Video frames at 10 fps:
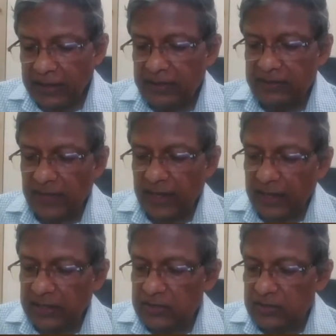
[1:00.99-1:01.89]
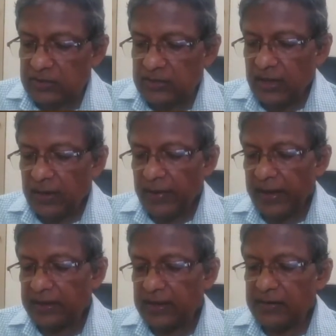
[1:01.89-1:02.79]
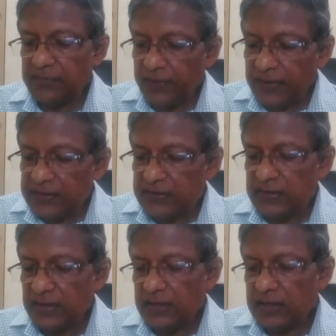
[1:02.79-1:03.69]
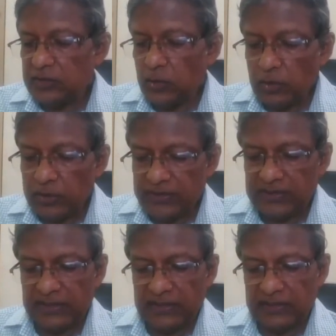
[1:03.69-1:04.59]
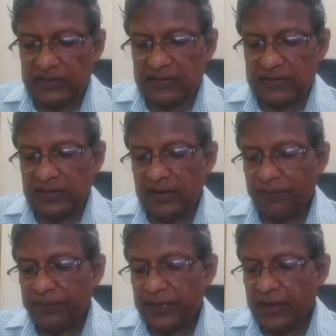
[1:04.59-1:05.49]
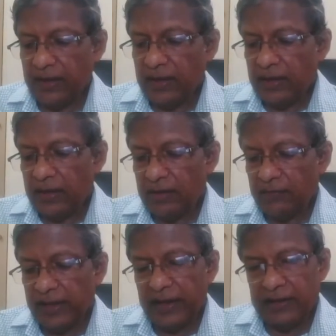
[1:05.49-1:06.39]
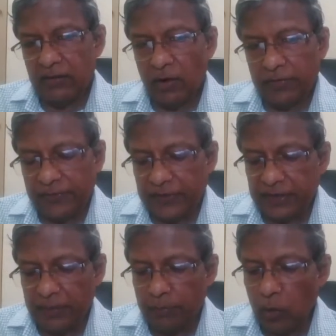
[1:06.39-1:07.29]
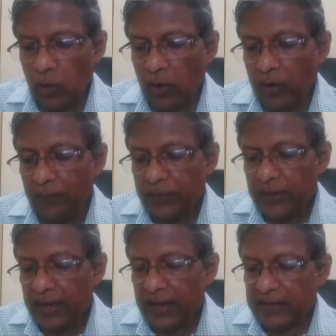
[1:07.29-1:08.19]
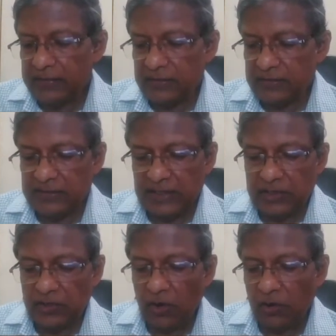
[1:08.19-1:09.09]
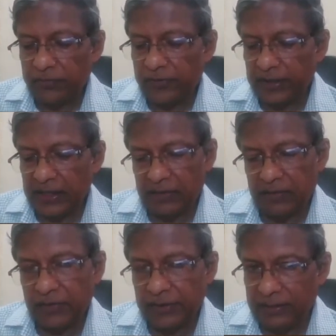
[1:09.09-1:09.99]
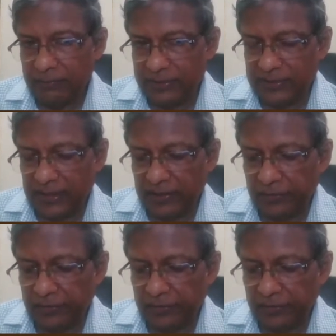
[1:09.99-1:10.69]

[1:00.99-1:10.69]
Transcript: his hands and confess his own sins and offer the bull as a sin offering for himself.